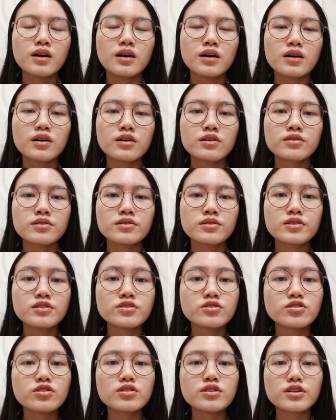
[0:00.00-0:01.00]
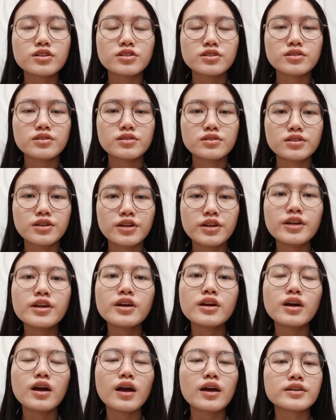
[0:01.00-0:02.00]
an introductory
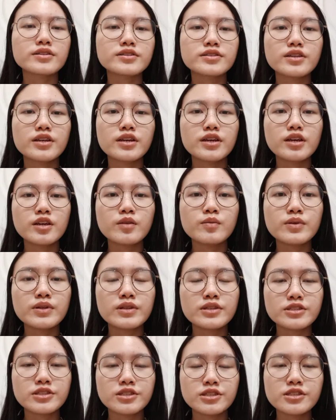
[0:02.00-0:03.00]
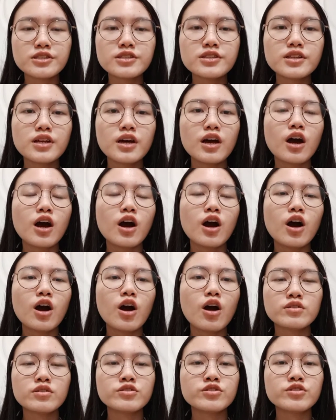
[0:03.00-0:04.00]
exhibition
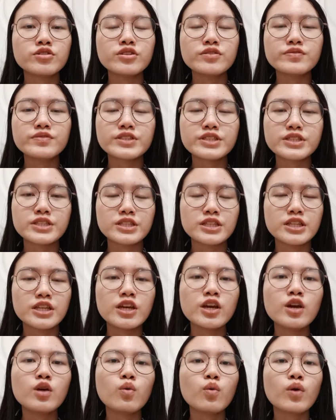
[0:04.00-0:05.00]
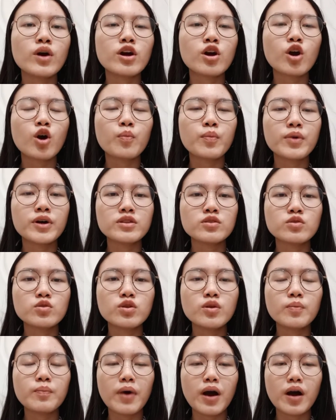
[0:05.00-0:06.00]
on university were open to
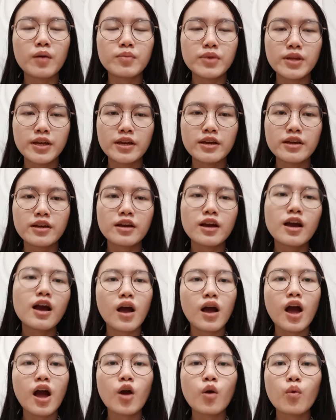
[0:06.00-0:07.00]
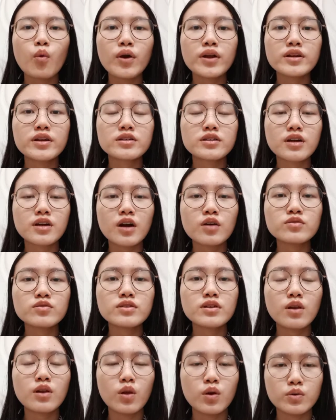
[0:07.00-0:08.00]
the public. I went around
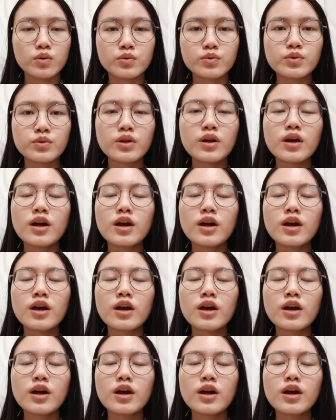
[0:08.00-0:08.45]
alone.